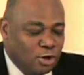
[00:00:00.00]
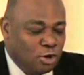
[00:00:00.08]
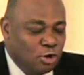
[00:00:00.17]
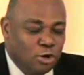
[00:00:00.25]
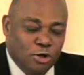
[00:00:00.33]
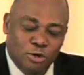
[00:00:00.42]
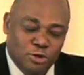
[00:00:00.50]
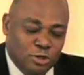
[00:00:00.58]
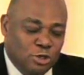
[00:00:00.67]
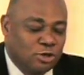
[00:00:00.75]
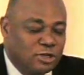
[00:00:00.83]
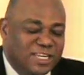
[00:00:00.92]
Oh,
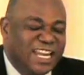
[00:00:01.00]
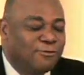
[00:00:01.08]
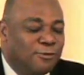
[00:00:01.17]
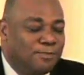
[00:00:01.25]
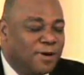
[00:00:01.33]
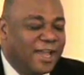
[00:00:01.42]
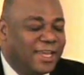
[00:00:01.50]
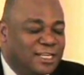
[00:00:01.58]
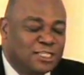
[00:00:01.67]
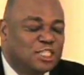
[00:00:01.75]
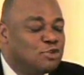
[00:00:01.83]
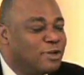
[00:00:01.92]
you could never buy it,
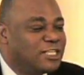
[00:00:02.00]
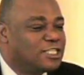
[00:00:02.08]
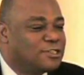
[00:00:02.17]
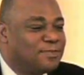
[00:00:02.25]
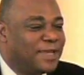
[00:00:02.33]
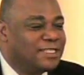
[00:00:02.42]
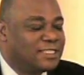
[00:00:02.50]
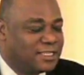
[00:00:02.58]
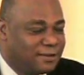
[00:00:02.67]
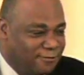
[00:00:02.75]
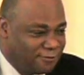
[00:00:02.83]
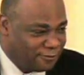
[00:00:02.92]
it's too
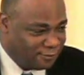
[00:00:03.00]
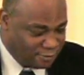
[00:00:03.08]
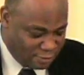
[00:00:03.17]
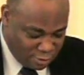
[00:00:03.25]
expensive.